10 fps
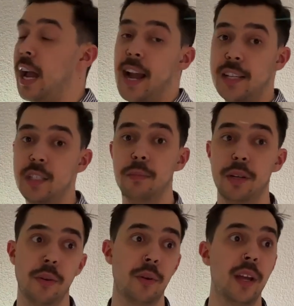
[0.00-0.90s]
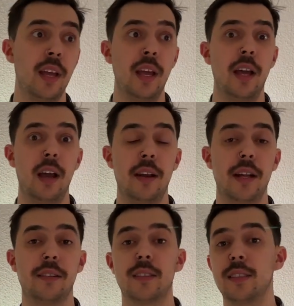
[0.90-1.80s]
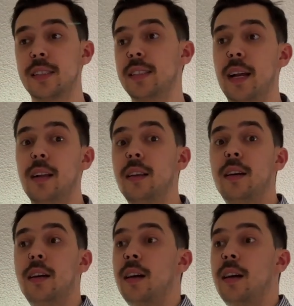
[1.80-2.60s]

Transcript: icy blue, and that doesn't sell,